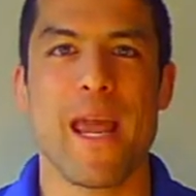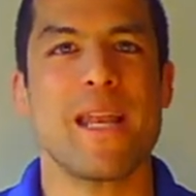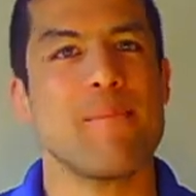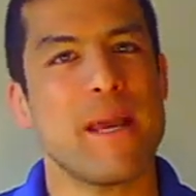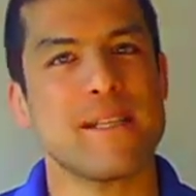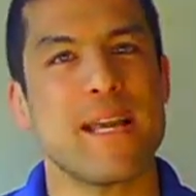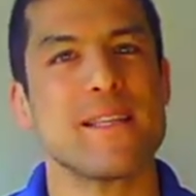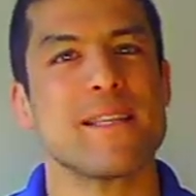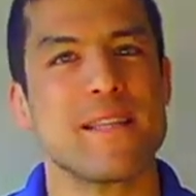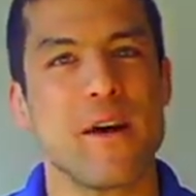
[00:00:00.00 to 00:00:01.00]
And he
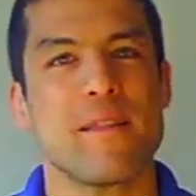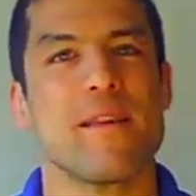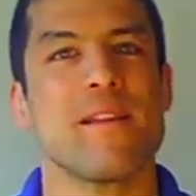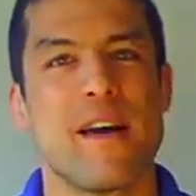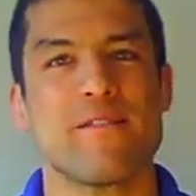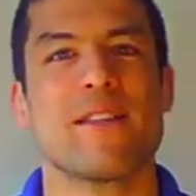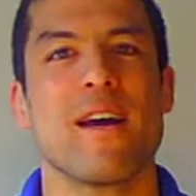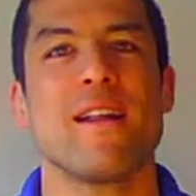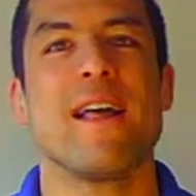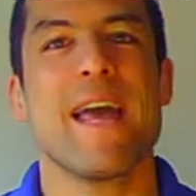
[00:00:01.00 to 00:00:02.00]
maintains as healthy a
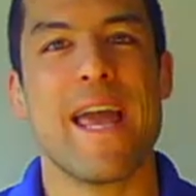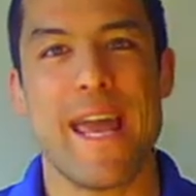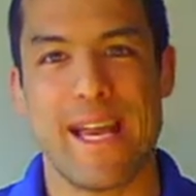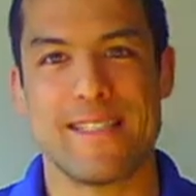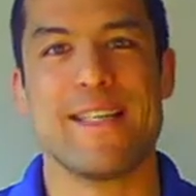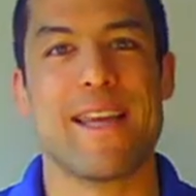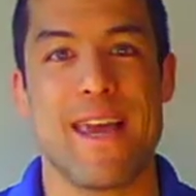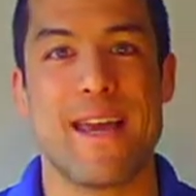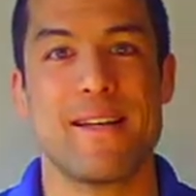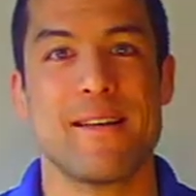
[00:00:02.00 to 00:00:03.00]
lifestyle as he
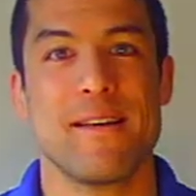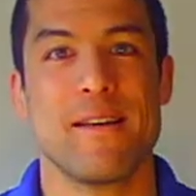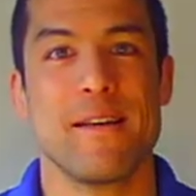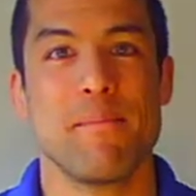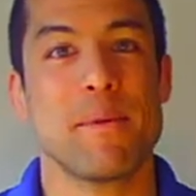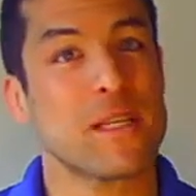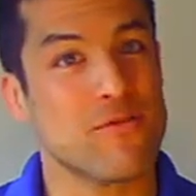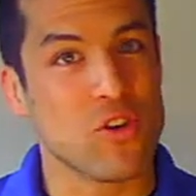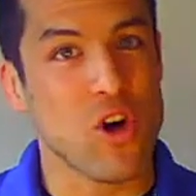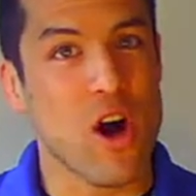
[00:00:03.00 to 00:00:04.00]
can. Because
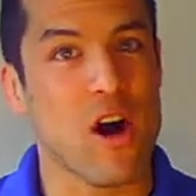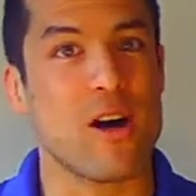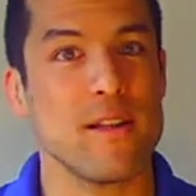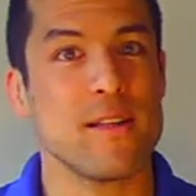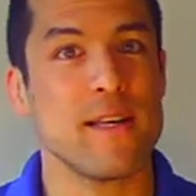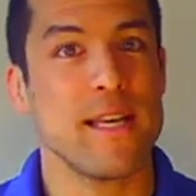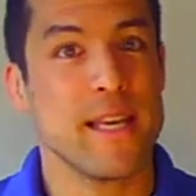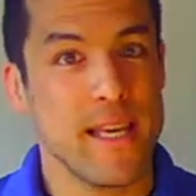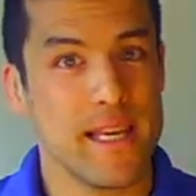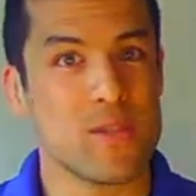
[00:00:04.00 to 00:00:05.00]
for Carl,
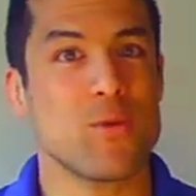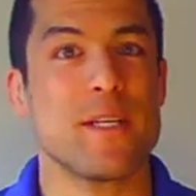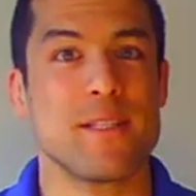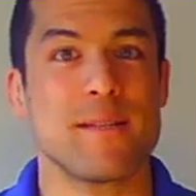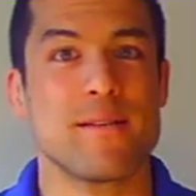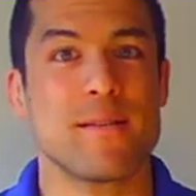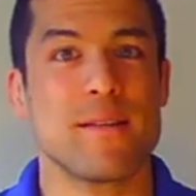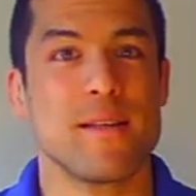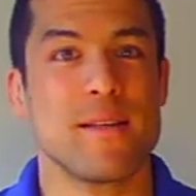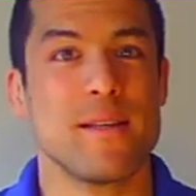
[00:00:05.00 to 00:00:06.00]
his reason
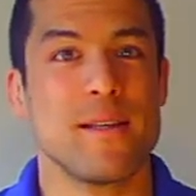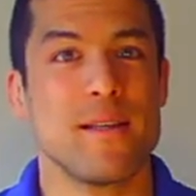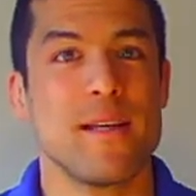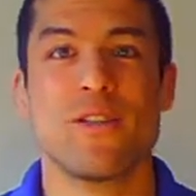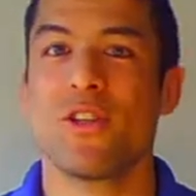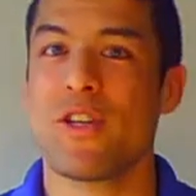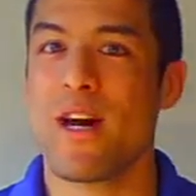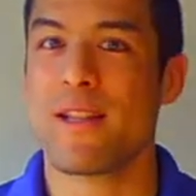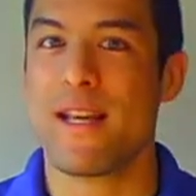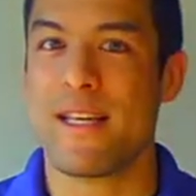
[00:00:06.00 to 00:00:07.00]
is to
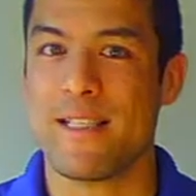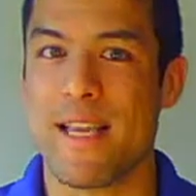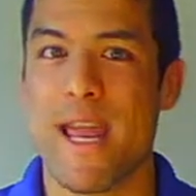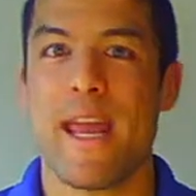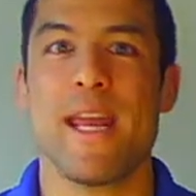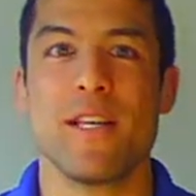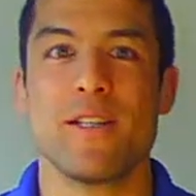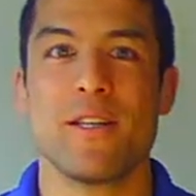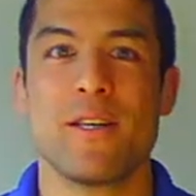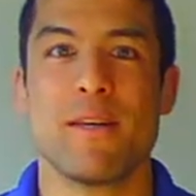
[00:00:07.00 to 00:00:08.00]
not let his
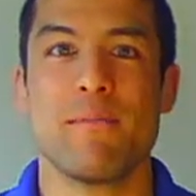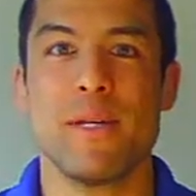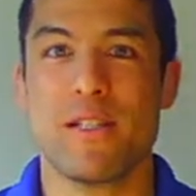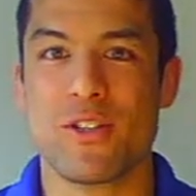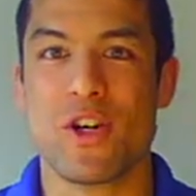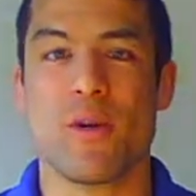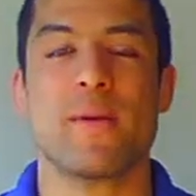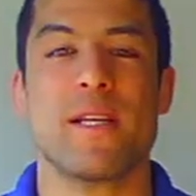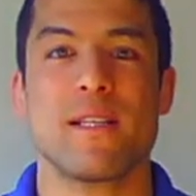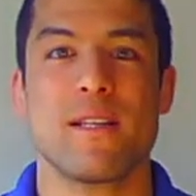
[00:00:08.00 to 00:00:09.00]
age be
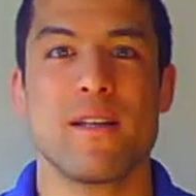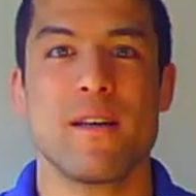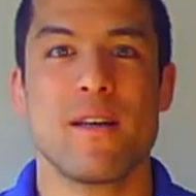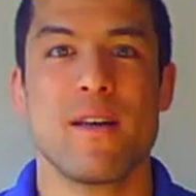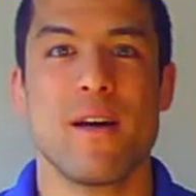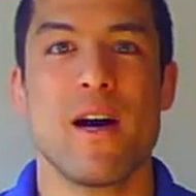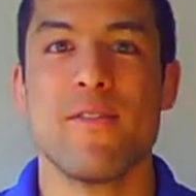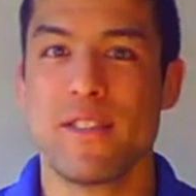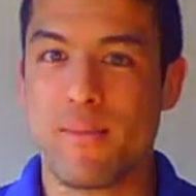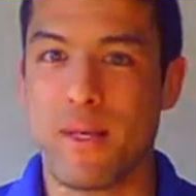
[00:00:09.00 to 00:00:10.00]
determinant of
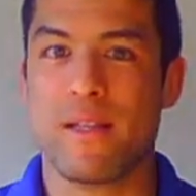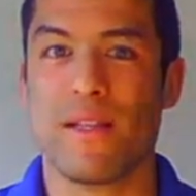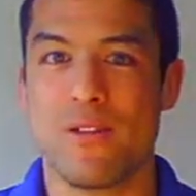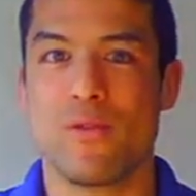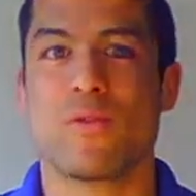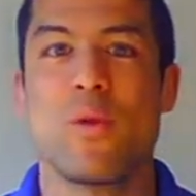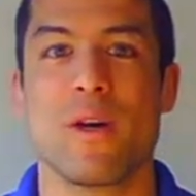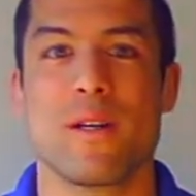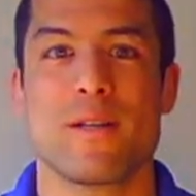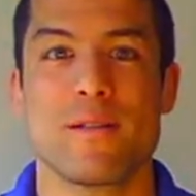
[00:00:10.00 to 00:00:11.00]
his ability to do his work.